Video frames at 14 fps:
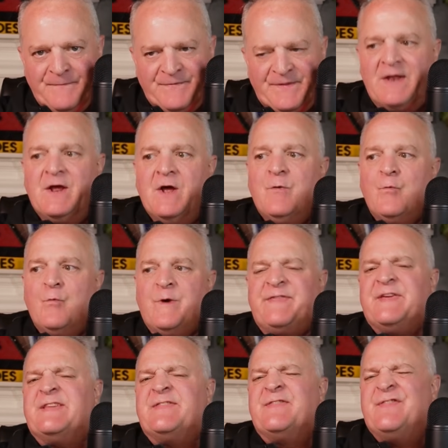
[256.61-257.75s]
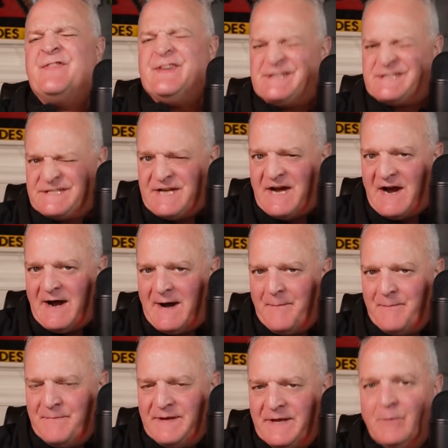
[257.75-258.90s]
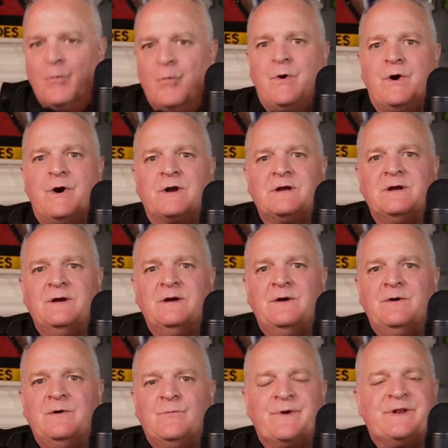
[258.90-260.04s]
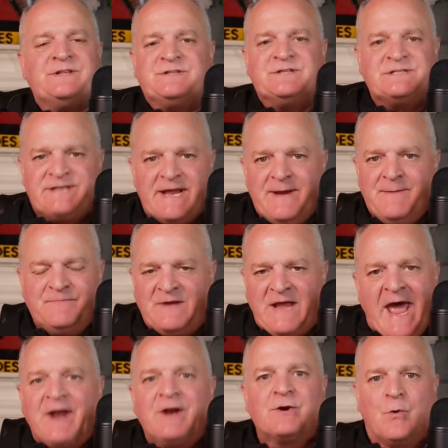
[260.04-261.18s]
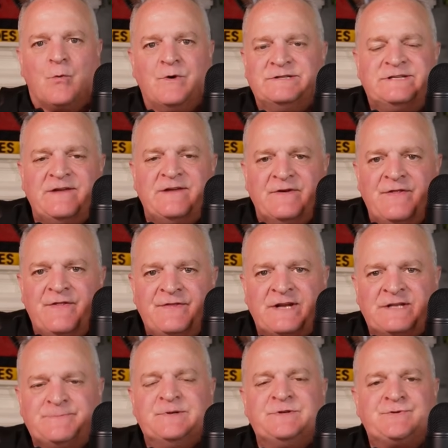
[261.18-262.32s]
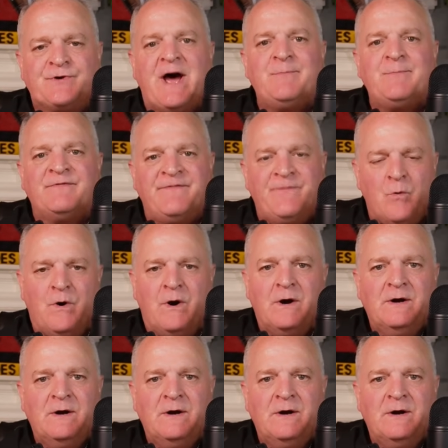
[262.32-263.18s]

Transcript: That we think this time it'll work, when it's the same categories even that has been tried before.